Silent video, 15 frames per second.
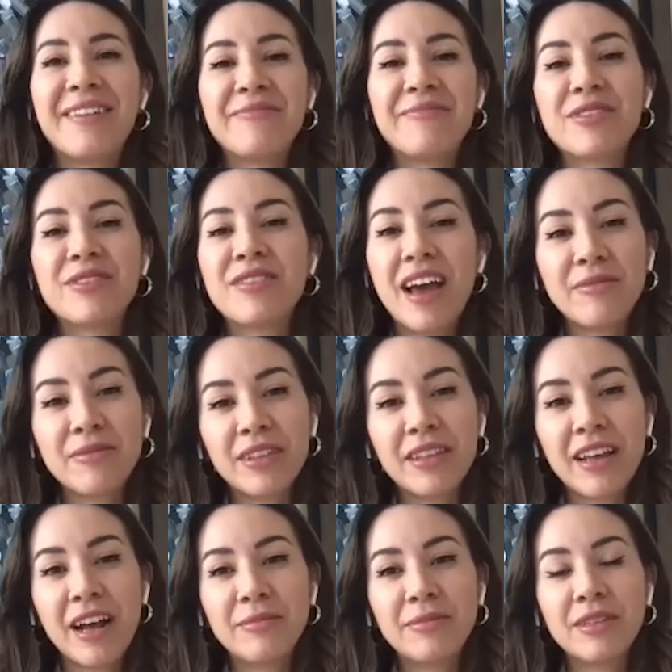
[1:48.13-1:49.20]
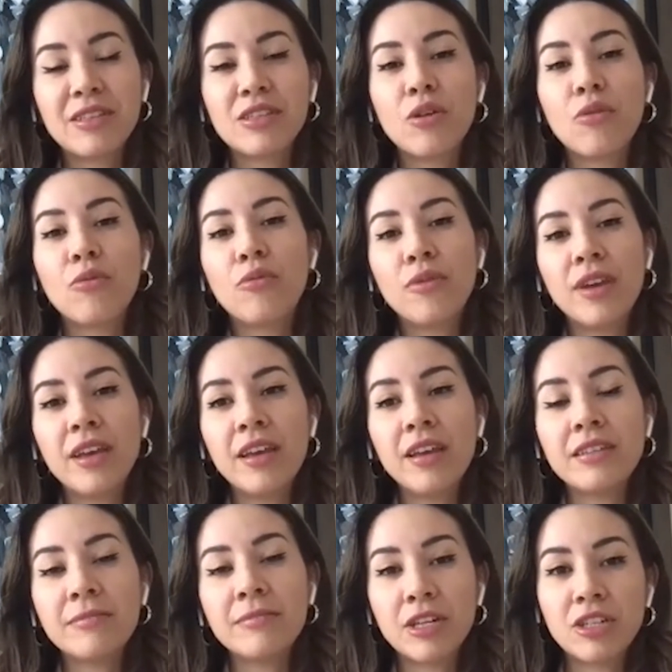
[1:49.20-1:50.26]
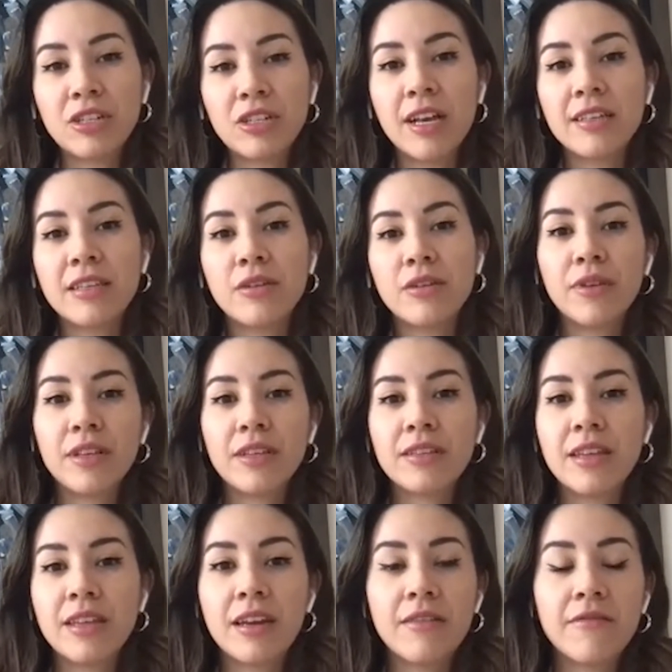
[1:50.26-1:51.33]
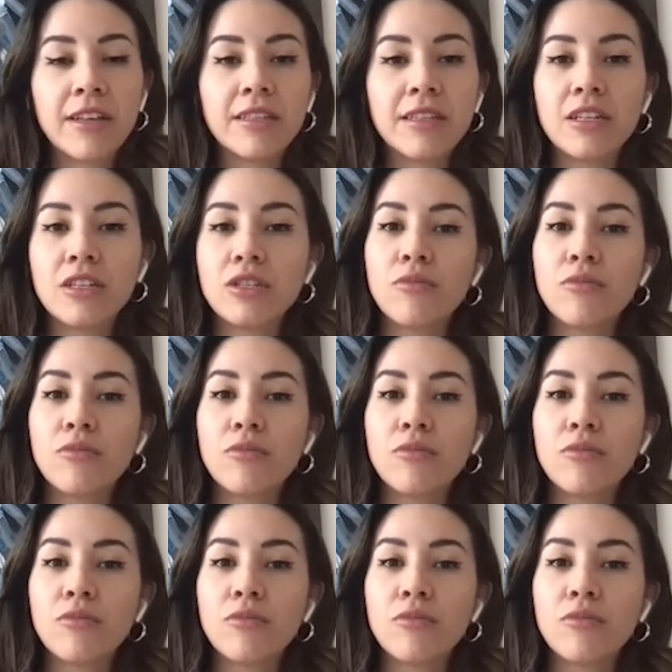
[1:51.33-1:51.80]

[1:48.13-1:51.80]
So that really helped us. So we specialize in real estate investing.